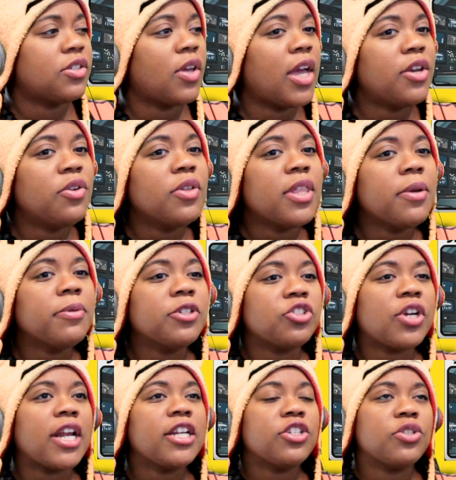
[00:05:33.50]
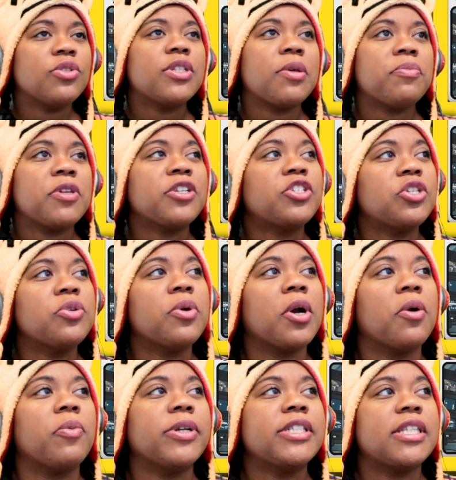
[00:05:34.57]
So I knew they would try to do something to
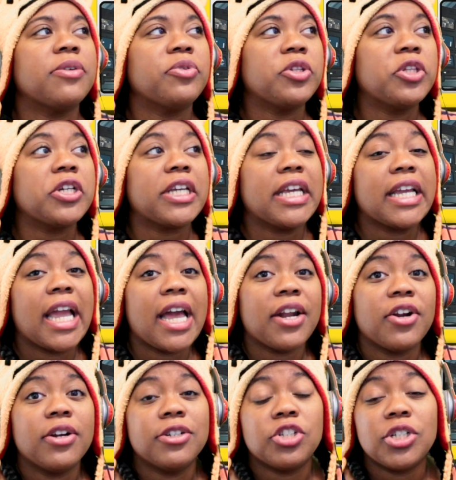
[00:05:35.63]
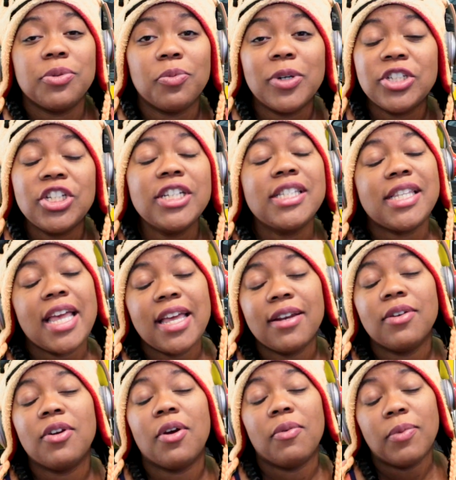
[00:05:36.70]
her once they were looking at her. And once
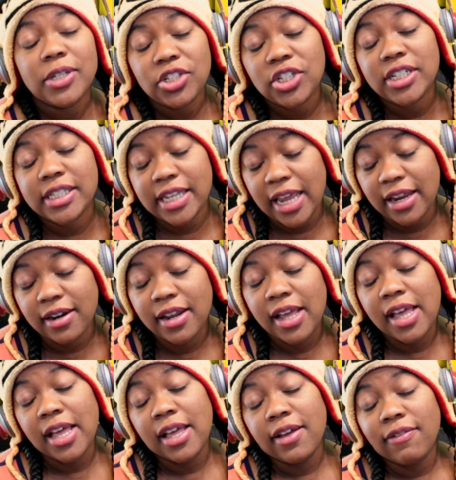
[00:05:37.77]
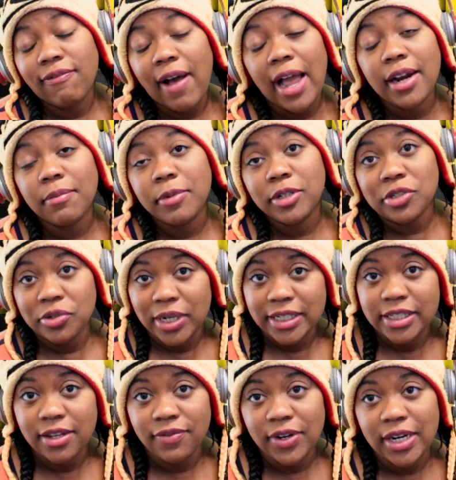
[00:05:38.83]
she said, find a mutual
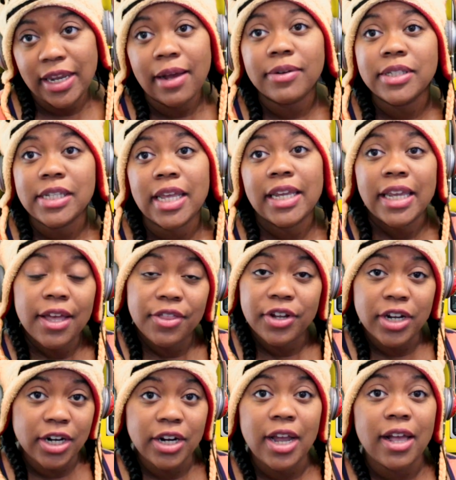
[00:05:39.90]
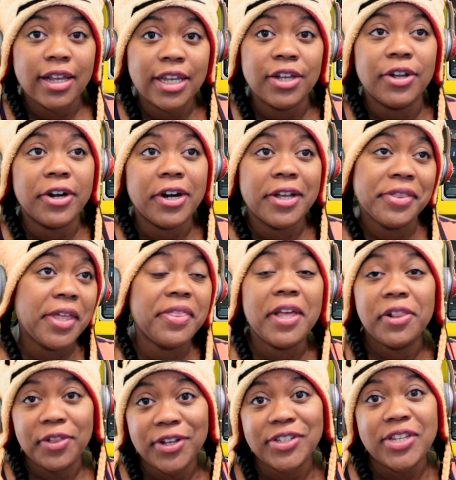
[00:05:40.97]
activity, I was like, yeah, they're going to kill her. And then
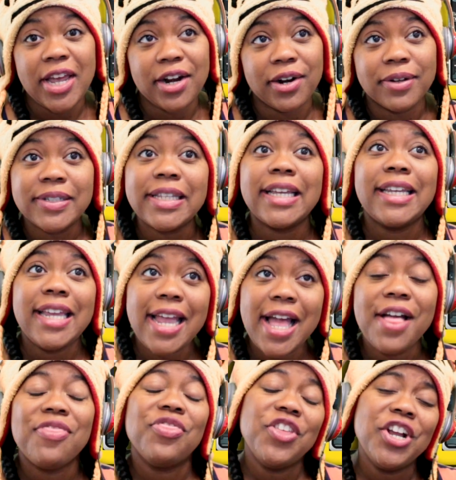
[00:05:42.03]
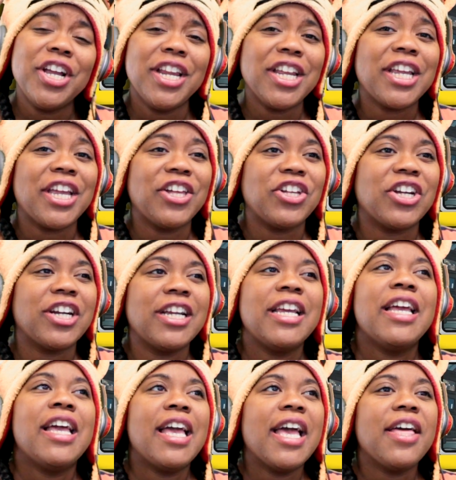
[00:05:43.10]
they looked at her. I was like, yeah, they're going to kill her.
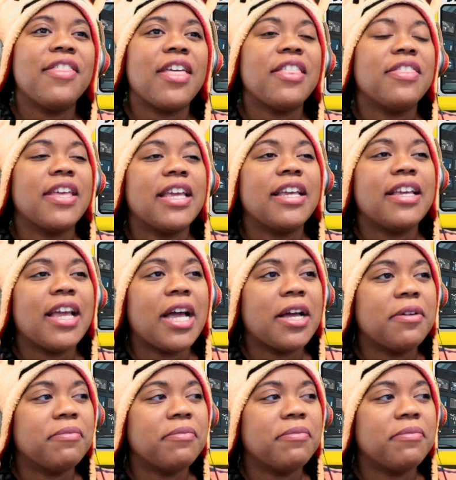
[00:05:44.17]
And then they,